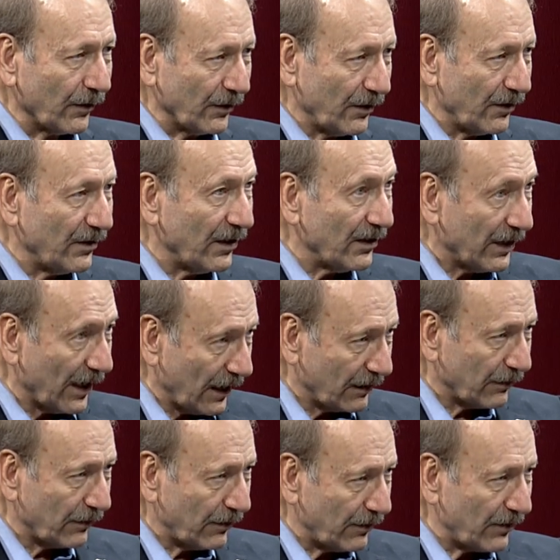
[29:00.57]
UC
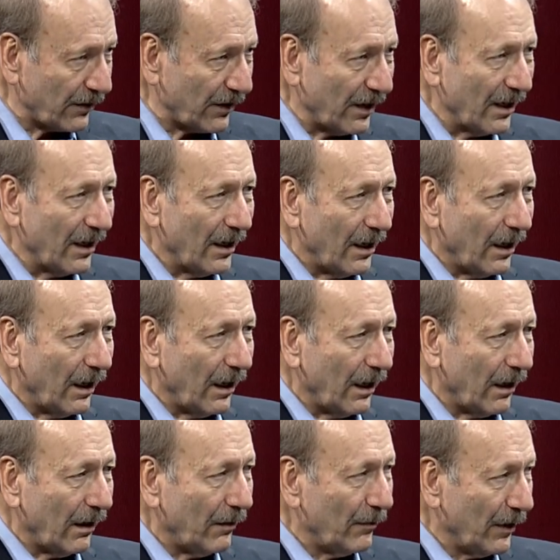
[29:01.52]
Santa Cruz
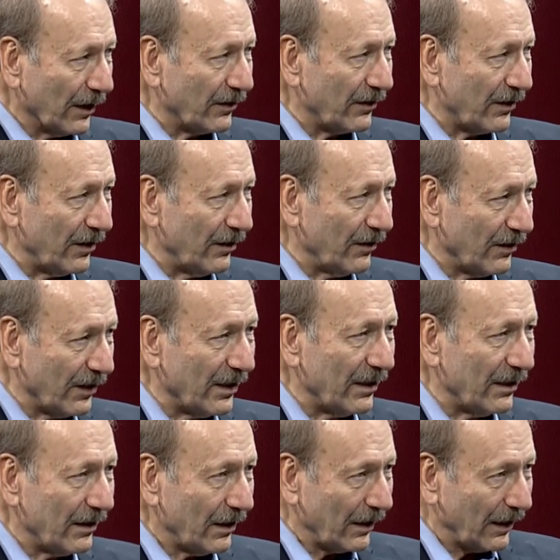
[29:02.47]
amongst the
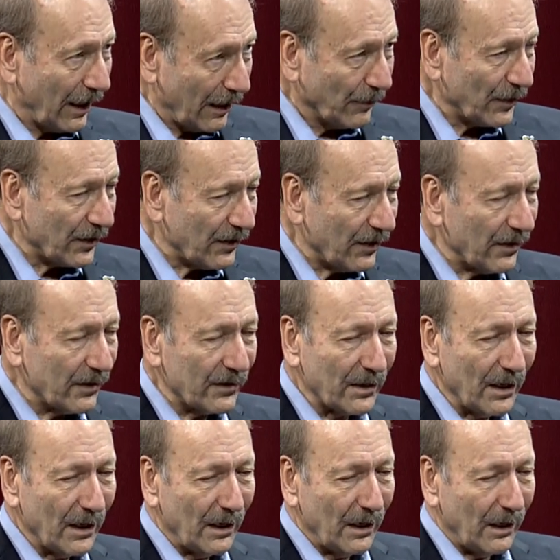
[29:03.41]
UC campuses.
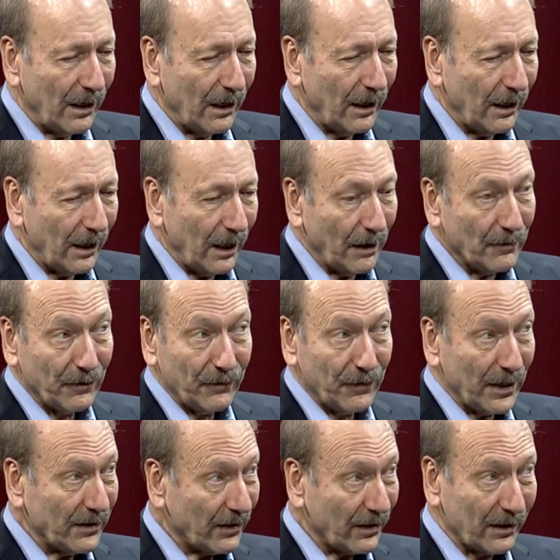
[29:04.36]
I'm the
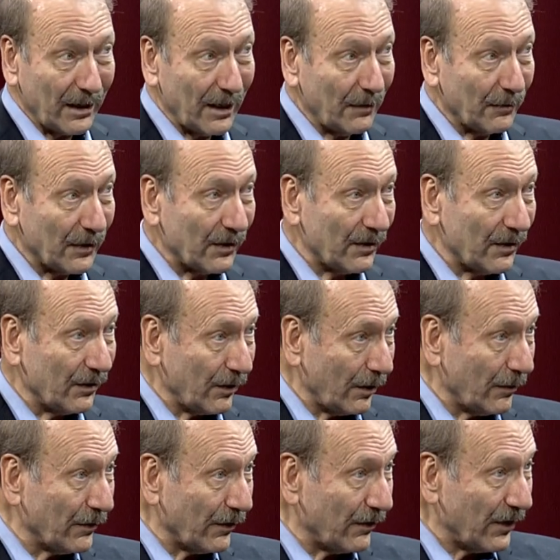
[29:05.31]
face of the campus in
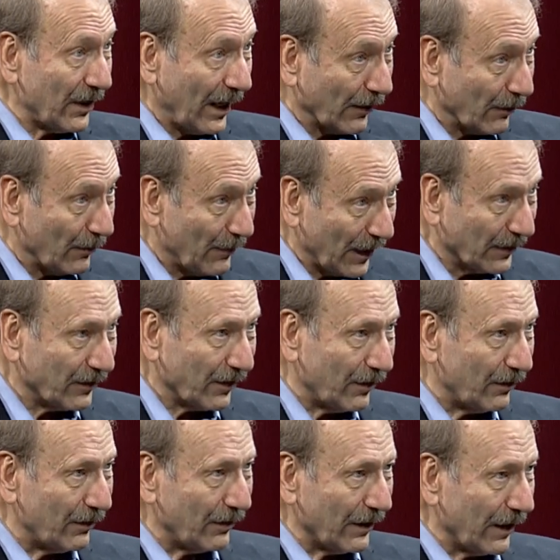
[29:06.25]
terms of
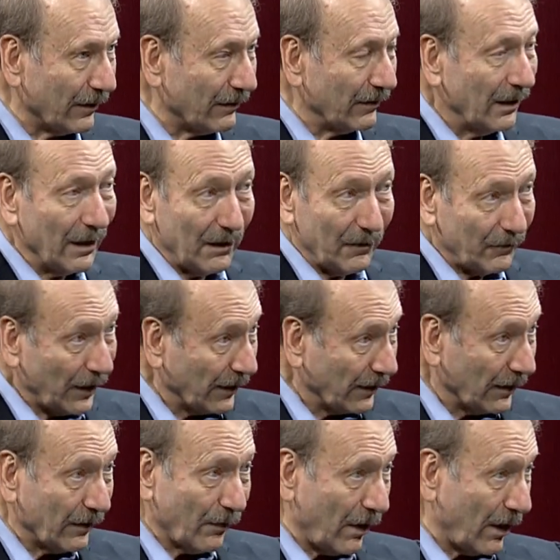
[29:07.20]
Sacramento and,
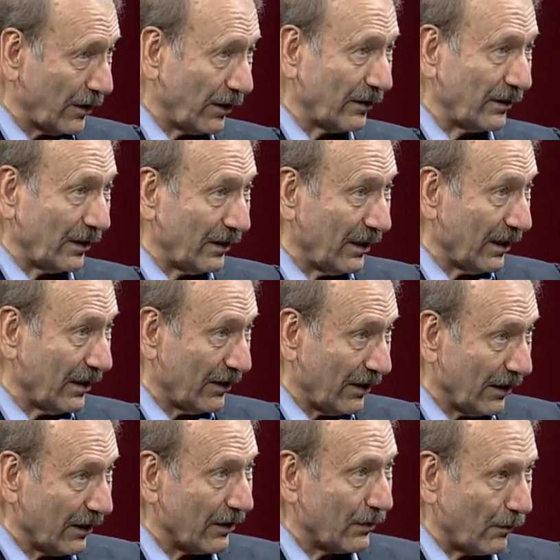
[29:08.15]
frankly, in Washington,
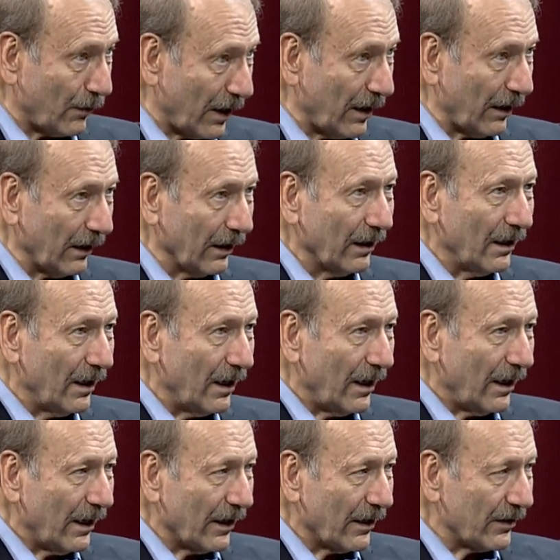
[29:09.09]
D.C. as well,
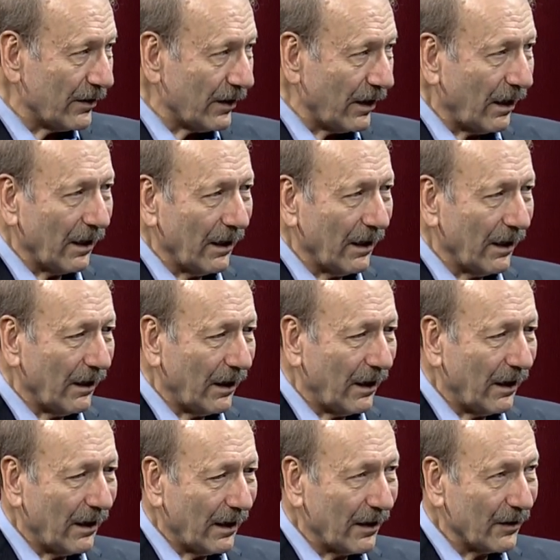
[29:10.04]

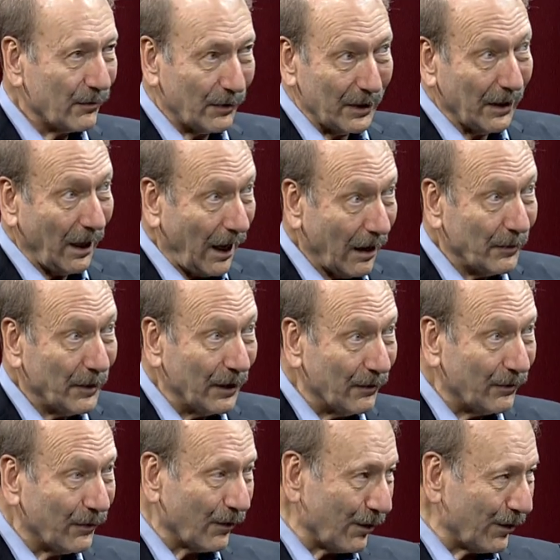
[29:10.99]
as we lobby
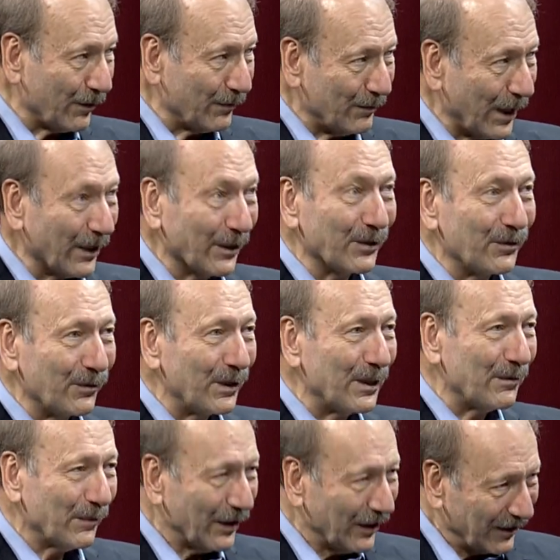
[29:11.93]
for better
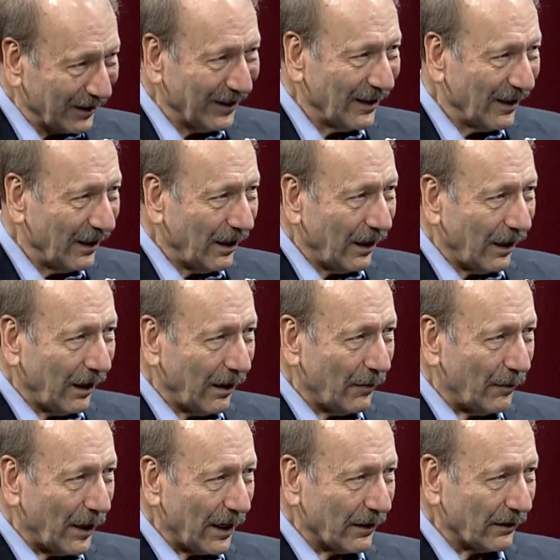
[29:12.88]
treatment by
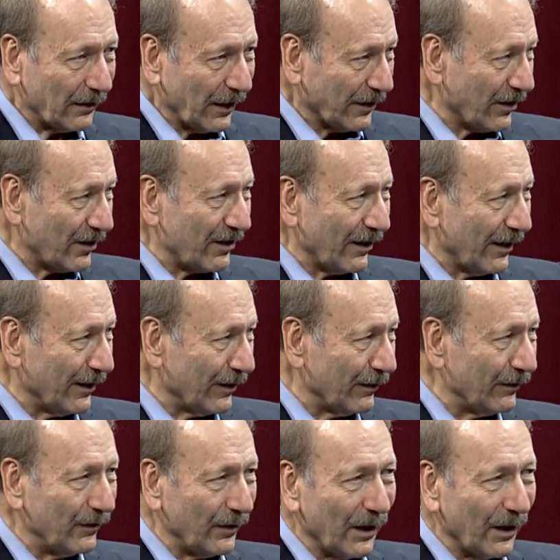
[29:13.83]
our legislative